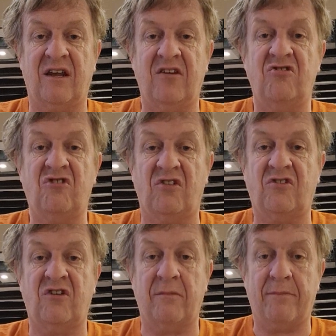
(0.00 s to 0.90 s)
is just
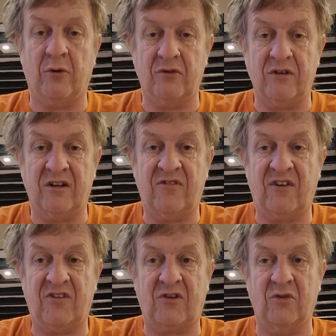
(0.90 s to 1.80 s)
as important as
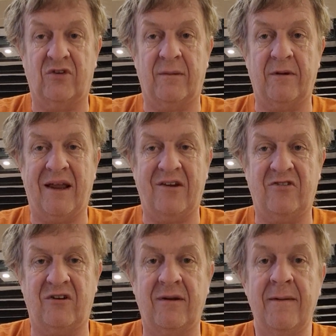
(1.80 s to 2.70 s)
physical
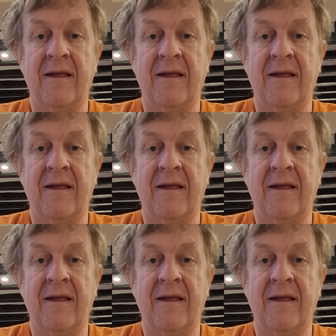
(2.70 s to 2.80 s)
stimulation.